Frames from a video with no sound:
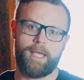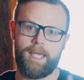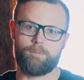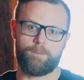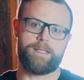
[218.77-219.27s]

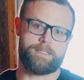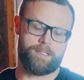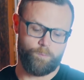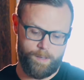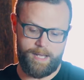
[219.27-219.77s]
a
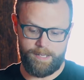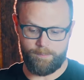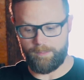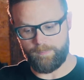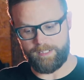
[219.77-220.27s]
reason why
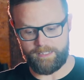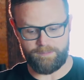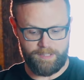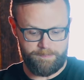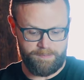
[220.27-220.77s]
when we did
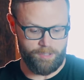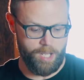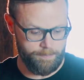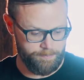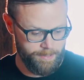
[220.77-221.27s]
the flippy
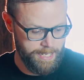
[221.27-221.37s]
flop,